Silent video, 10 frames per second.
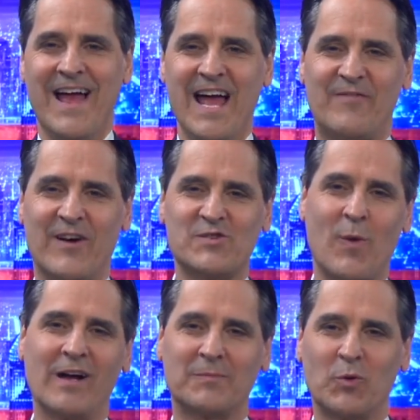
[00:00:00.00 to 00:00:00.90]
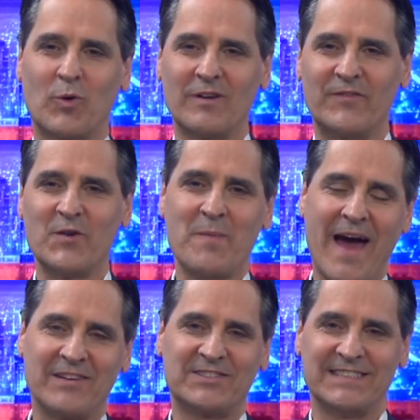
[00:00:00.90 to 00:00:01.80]
Hey friends, welcome to Worldview
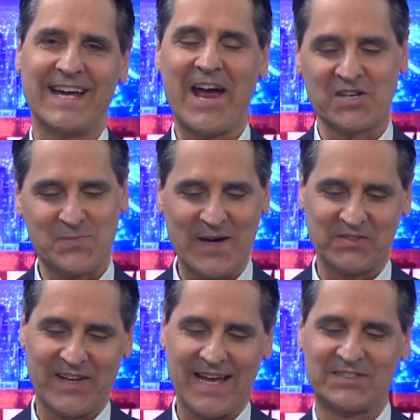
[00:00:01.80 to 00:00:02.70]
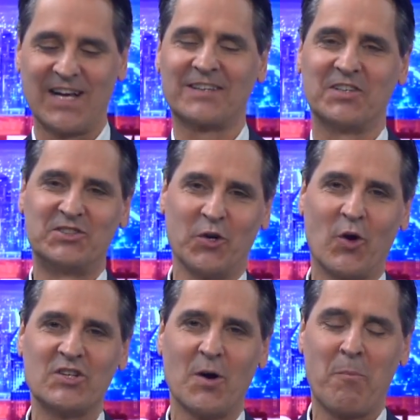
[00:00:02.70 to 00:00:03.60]
Matters. Today our special guest, Dr.
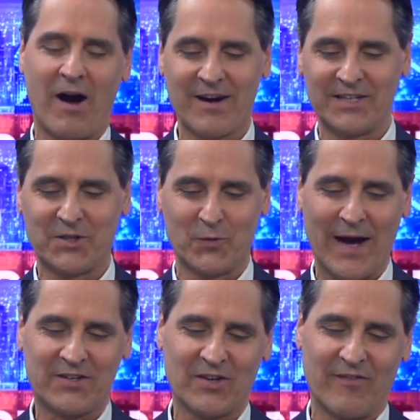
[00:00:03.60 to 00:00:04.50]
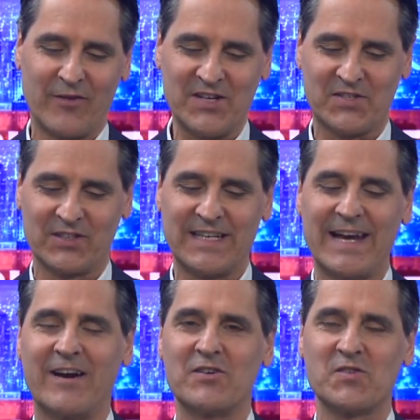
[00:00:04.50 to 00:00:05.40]
George Barna, Director of Research
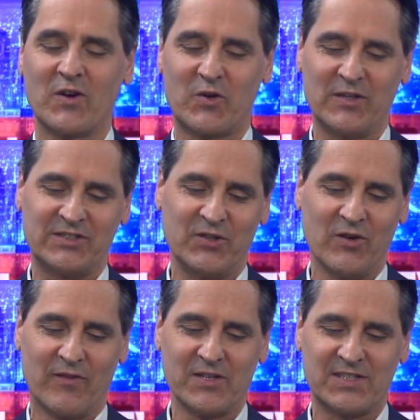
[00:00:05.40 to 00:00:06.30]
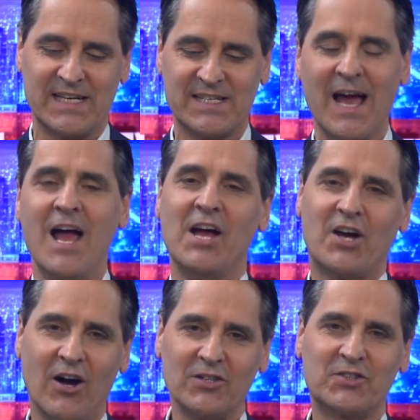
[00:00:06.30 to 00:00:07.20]
at Arizona Christian University's
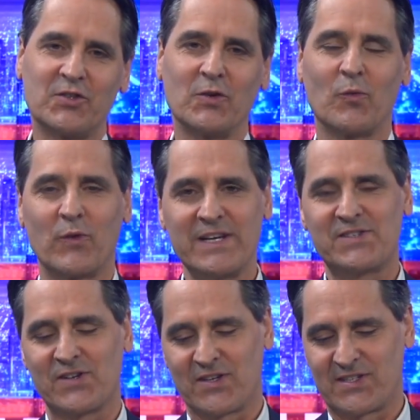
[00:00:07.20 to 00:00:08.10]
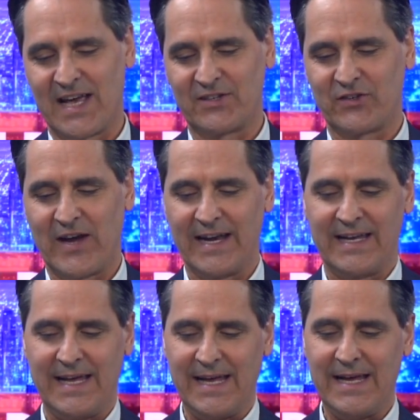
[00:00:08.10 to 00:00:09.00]
Cultural Research Center. And
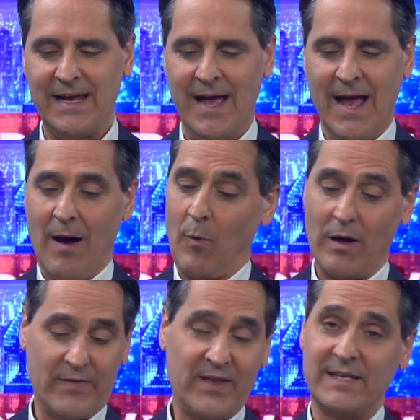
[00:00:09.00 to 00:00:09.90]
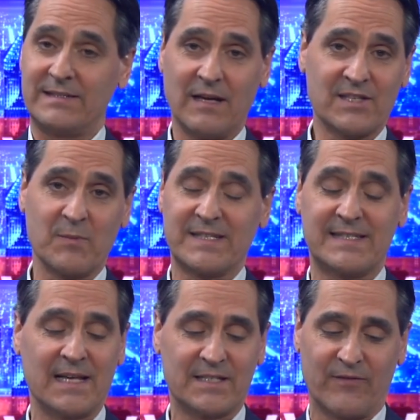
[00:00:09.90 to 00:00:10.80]
he's done some
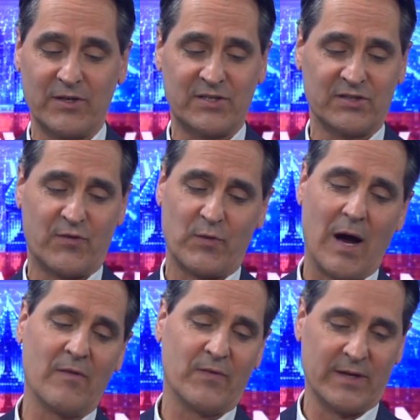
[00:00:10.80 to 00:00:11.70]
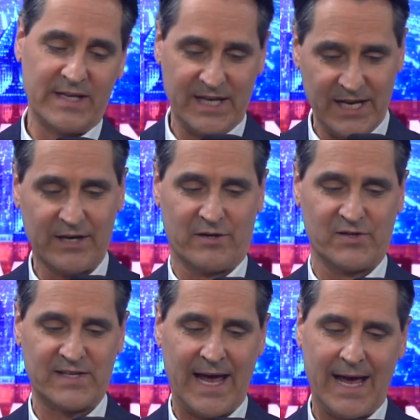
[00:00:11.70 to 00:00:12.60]
extensive research throughout the
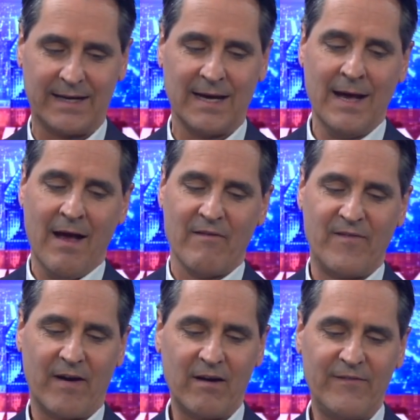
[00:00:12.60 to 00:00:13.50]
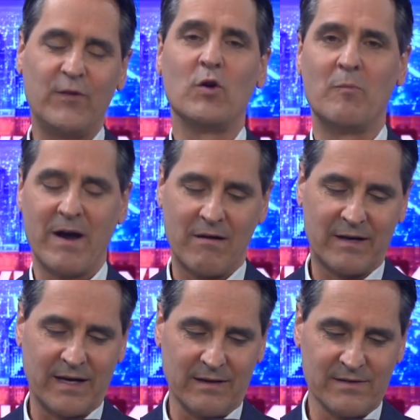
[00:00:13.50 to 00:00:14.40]
years, and very few
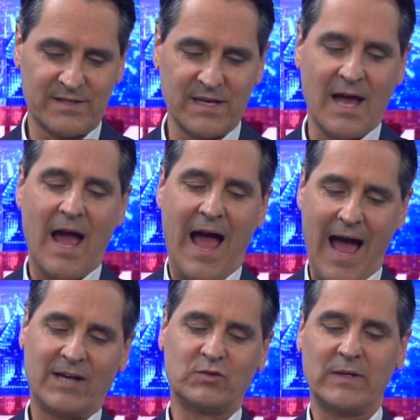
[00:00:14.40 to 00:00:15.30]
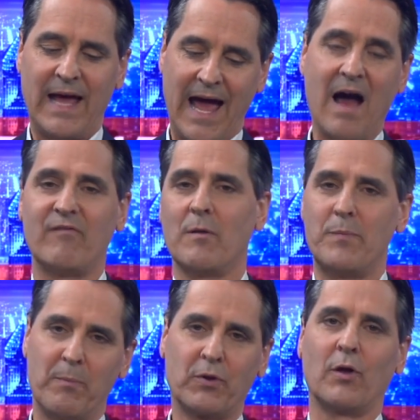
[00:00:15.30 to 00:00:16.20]
Americans actually have a
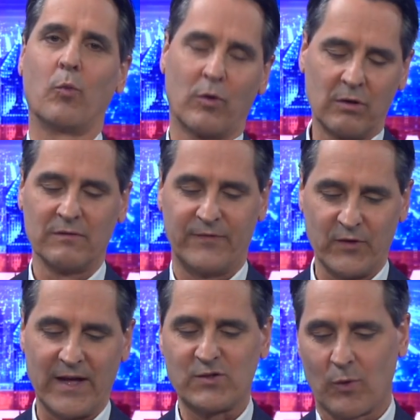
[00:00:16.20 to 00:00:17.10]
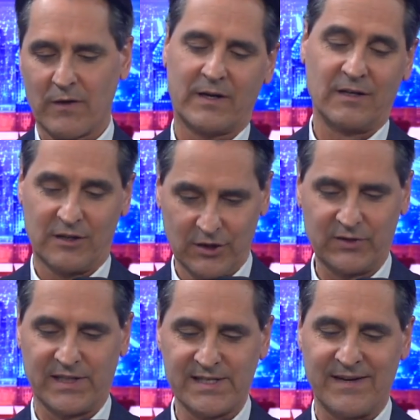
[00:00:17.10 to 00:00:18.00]
biblical worldview. That's one of the
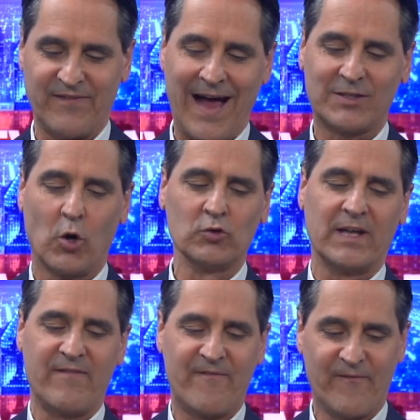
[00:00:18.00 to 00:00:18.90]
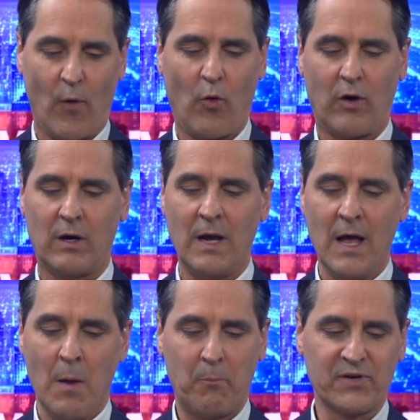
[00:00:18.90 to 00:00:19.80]
conclusions. In fact, only
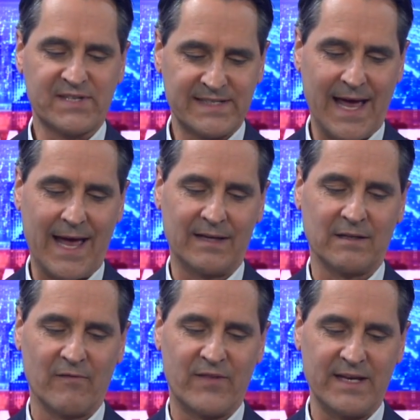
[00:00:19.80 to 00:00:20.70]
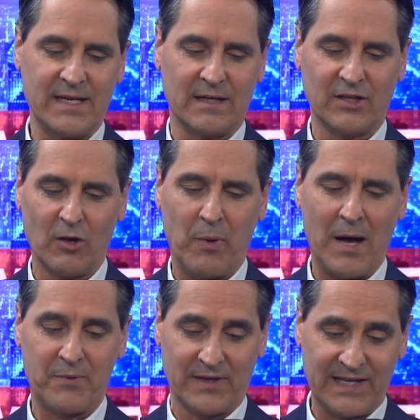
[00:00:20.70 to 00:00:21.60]
4% of the adult
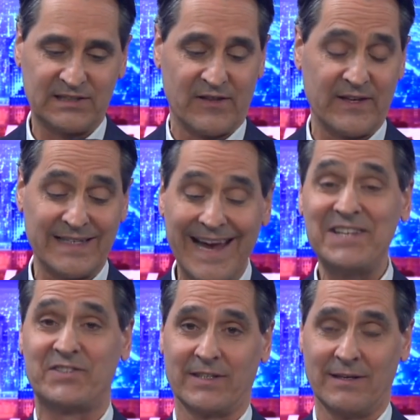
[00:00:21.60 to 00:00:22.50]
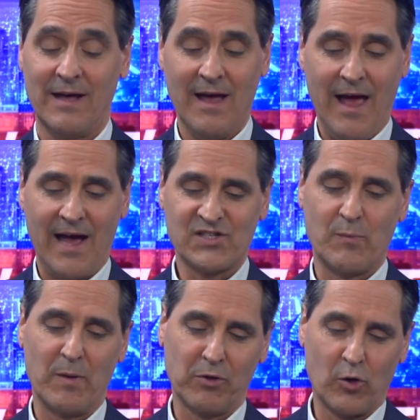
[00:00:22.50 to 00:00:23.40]
population in the nation has a
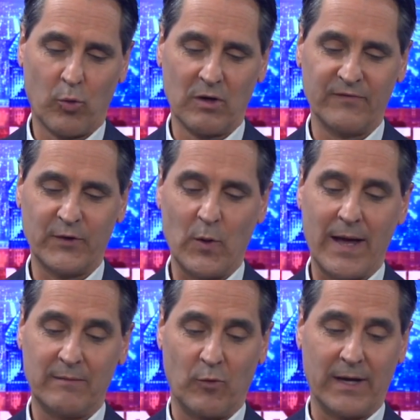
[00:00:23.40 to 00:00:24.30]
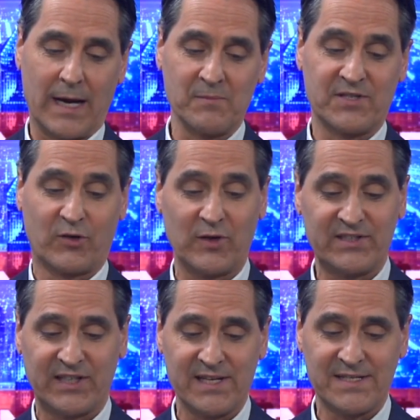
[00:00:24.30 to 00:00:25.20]
biblical worldview. And when it comes to
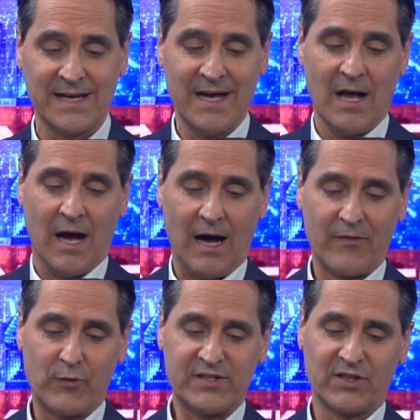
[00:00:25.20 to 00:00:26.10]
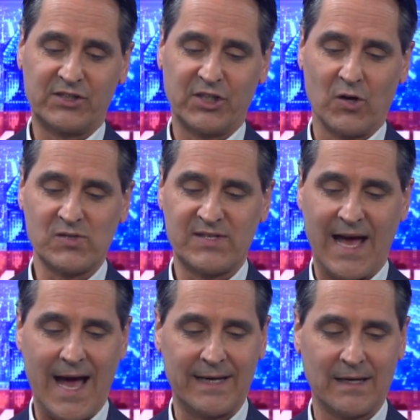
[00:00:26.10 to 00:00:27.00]
Christians, the research shows
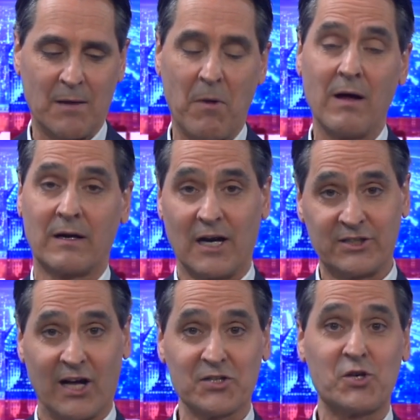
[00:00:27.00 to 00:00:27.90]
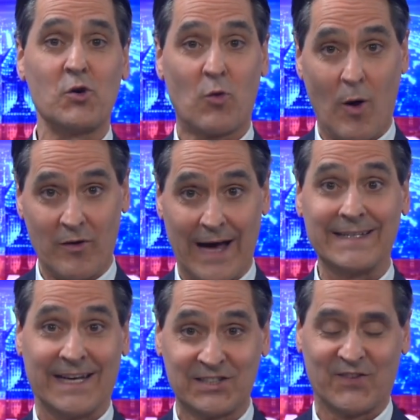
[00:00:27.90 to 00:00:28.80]
that among adults who, quote,
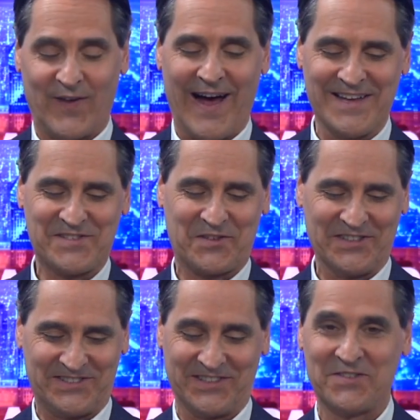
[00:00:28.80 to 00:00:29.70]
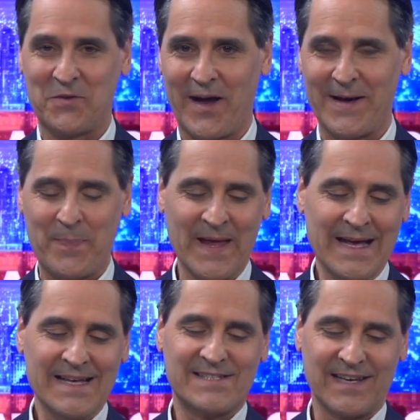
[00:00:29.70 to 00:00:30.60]
identify as Christian, right,
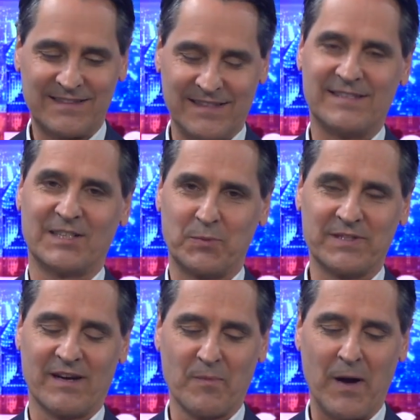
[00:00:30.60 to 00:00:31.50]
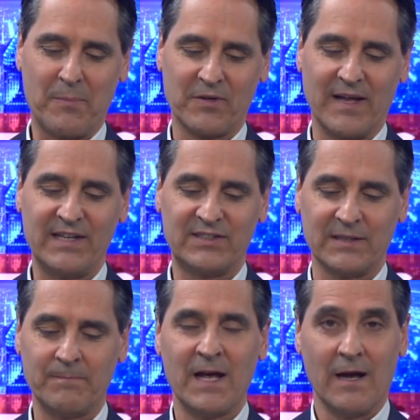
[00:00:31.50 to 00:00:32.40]
66% of the
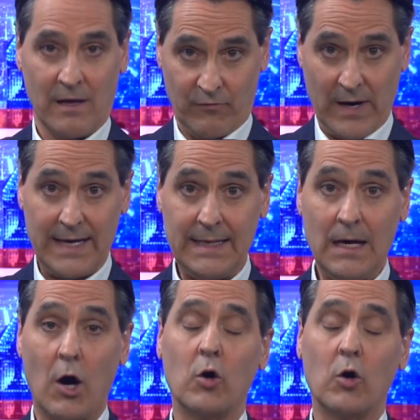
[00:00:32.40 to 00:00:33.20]
population, ready?